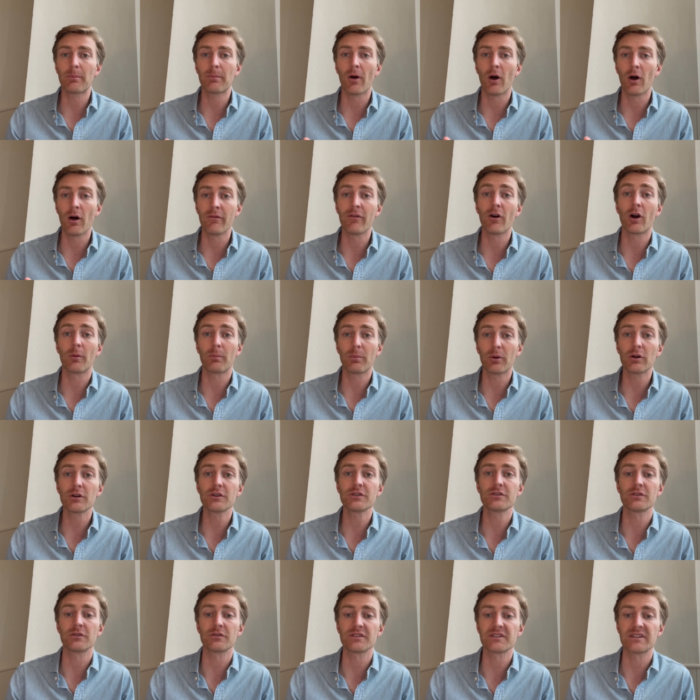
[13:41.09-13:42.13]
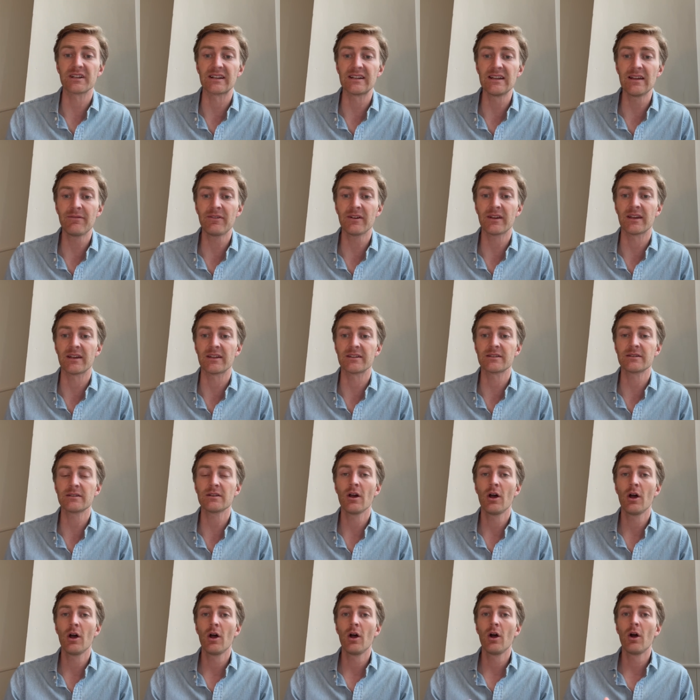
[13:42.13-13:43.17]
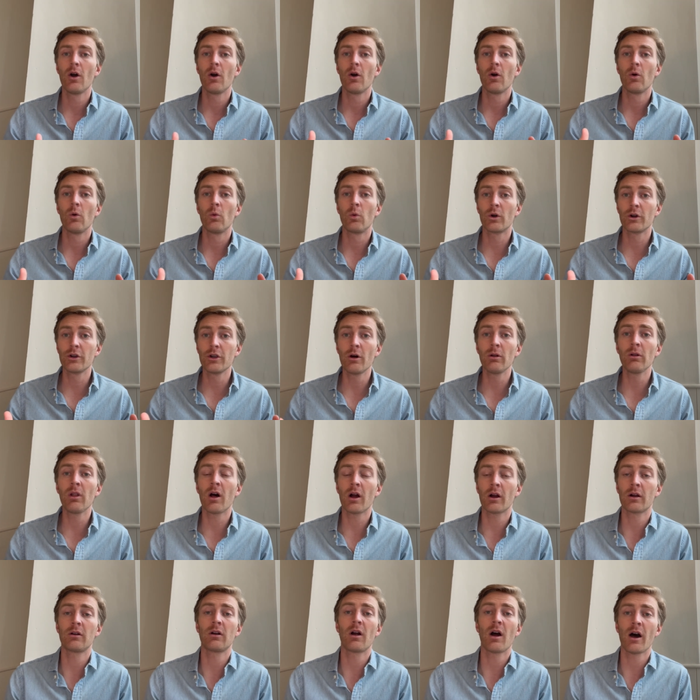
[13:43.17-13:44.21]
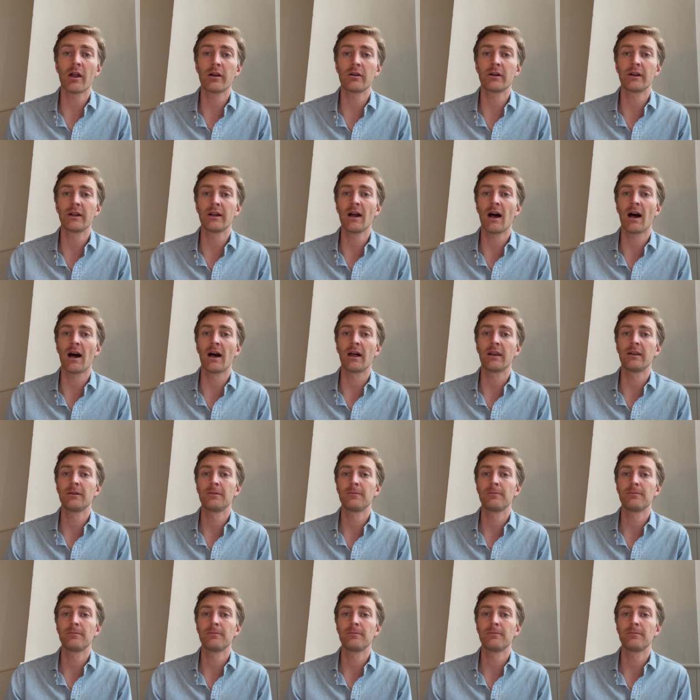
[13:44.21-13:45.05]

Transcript: of our personal significance, we're no longer honoring God.